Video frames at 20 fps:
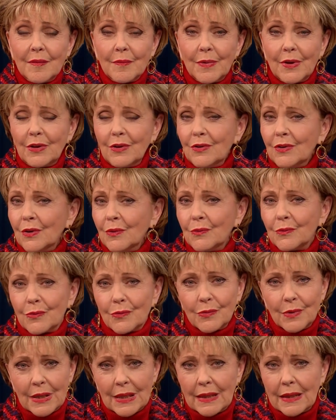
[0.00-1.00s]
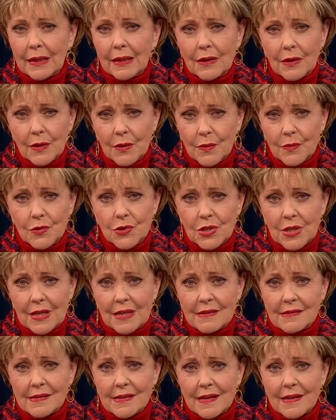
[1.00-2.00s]
but you don't really know
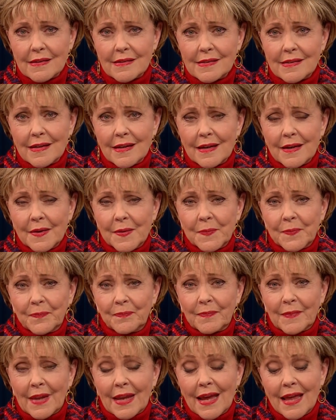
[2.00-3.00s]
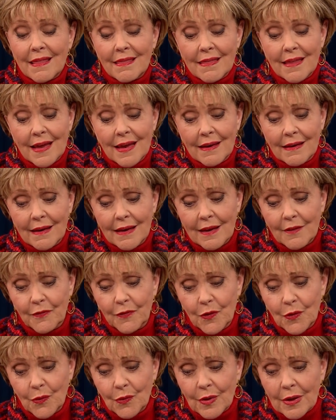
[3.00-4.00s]
Jesus. And then
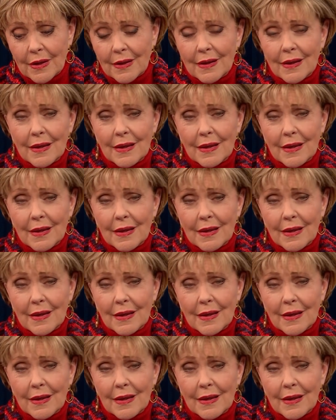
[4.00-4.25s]
if you